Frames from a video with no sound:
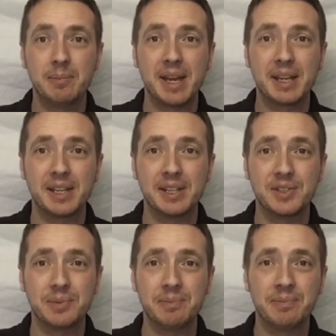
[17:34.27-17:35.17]

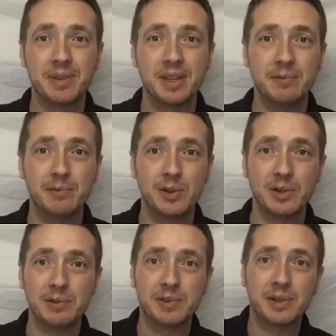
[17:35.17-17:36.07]
mechanism
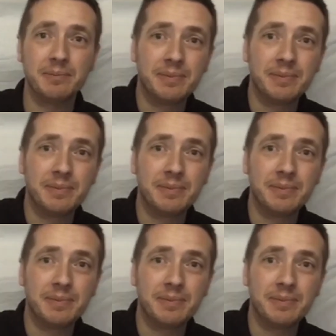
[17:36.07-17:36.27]
involved